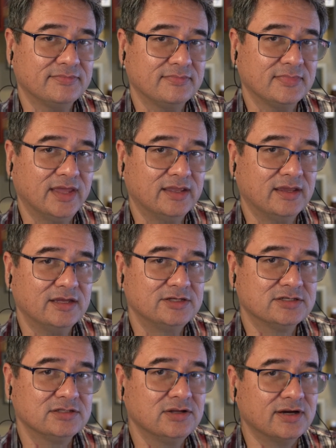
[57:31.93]
Like you can
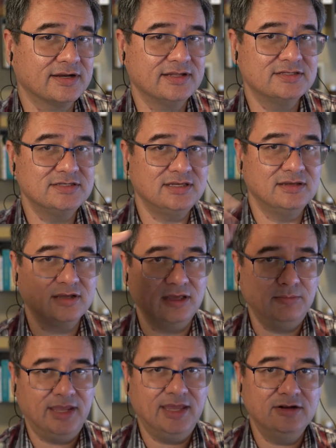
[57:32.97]
just look and see, okay,
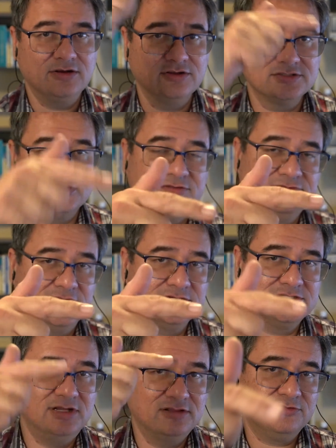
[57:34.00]
main calls this
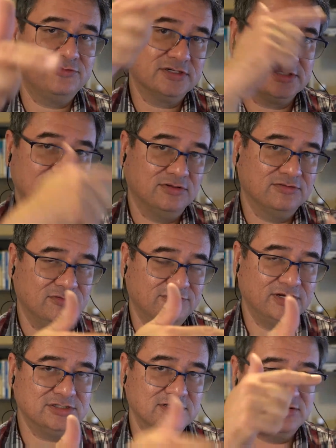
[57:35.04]
function, and this function calls this
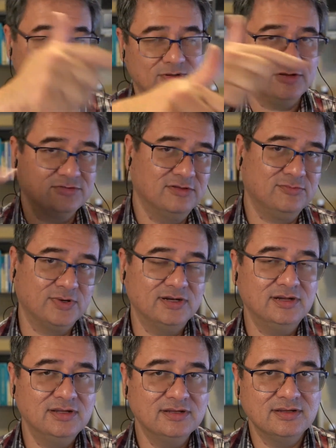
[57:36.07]
function, and this one calls this
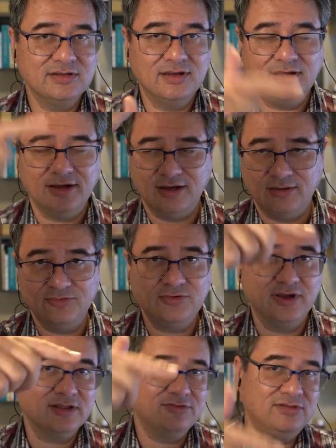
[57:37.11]
one. So
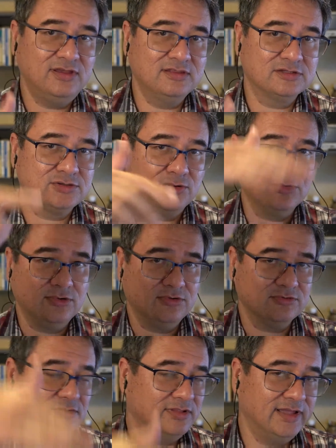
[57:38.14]
I can see the total
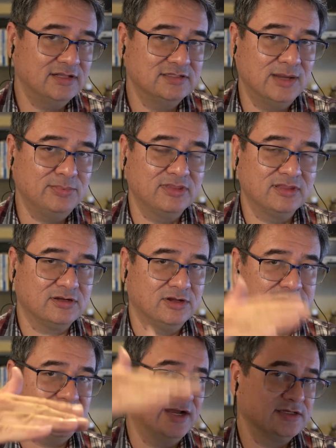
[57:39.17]
depth of the call
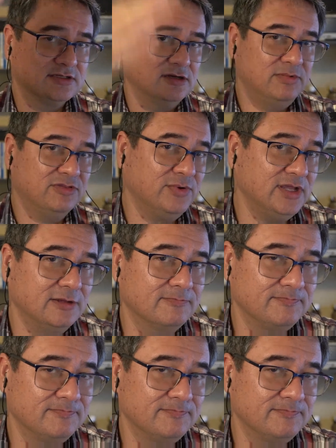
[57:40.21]
stack is going to be 3.